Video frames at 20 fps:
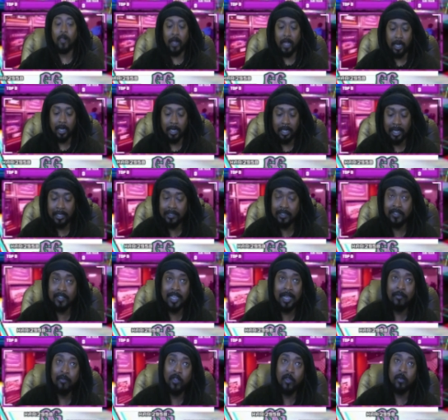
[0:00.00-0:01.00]
And it's the
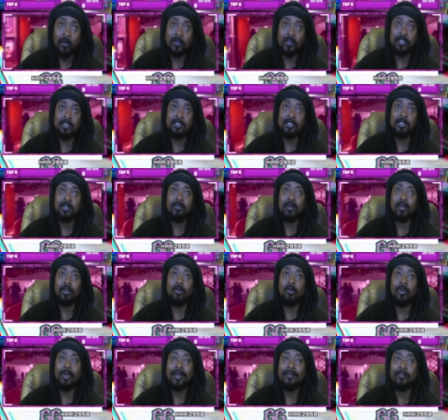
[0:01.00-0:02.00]
same thing with Incinerate.
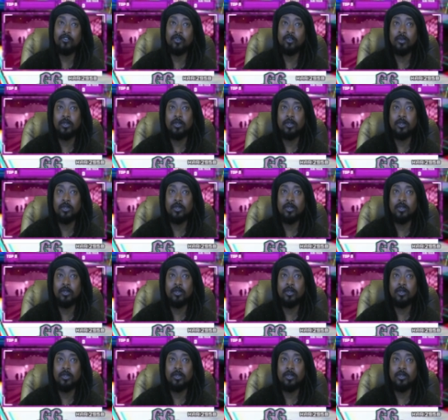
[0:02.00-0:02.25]
All we have to do